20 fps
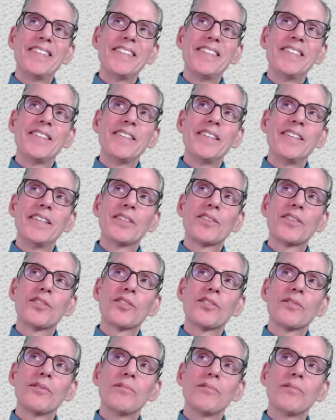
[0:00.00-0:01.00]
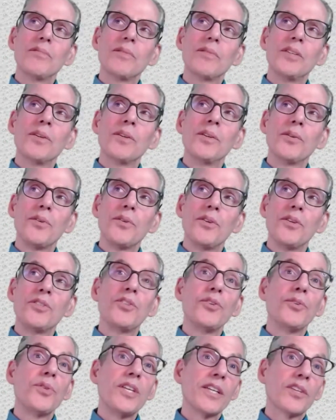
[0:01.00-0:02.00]
it's you
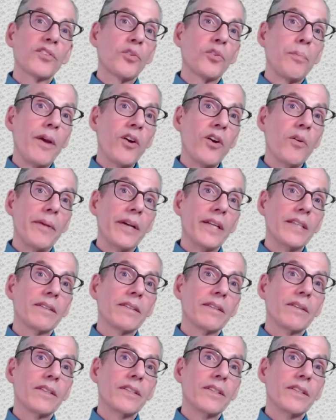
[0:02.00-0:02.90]
do the experiment.